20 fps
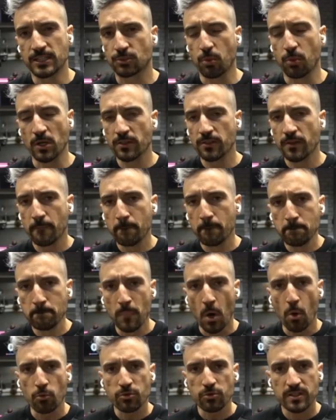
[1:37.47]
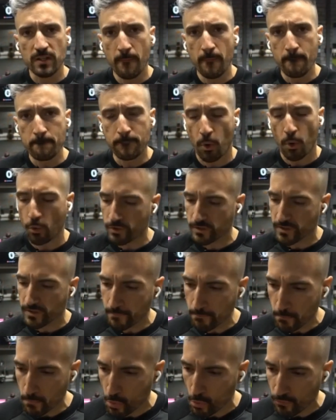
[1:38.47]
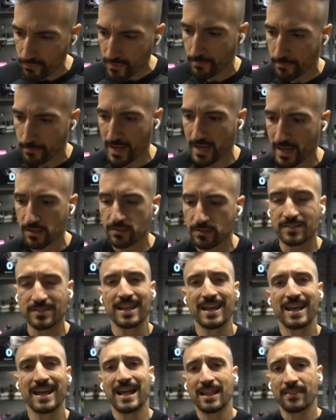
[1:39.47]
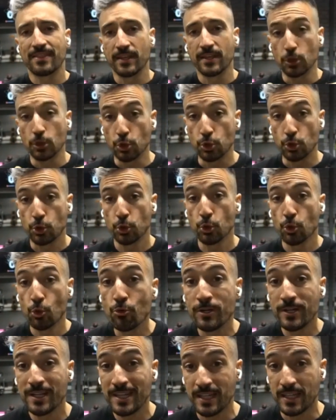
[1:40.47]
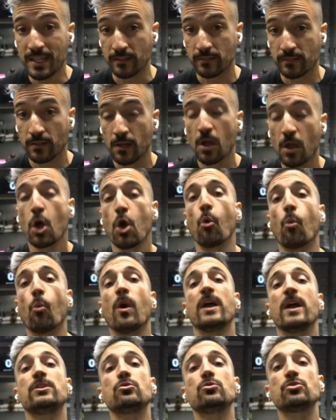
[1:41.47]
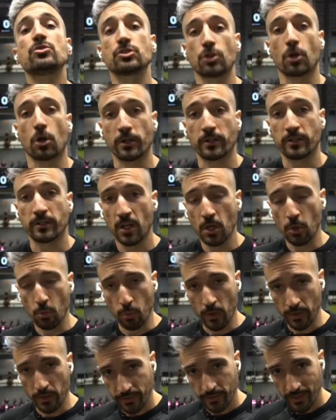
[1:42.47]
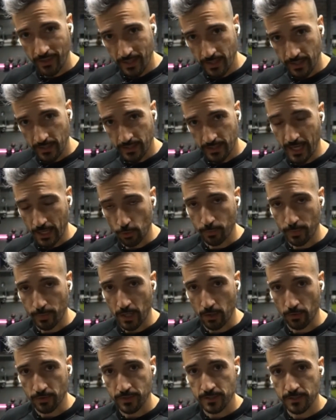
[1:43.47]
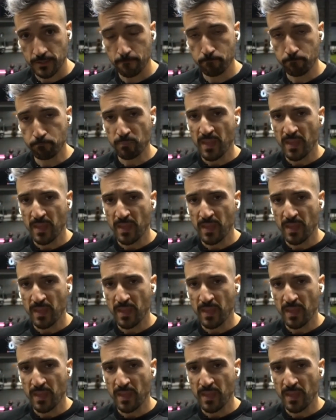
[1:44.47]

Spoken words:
is one of the most important movement patterns that you need when you start with kettlebells.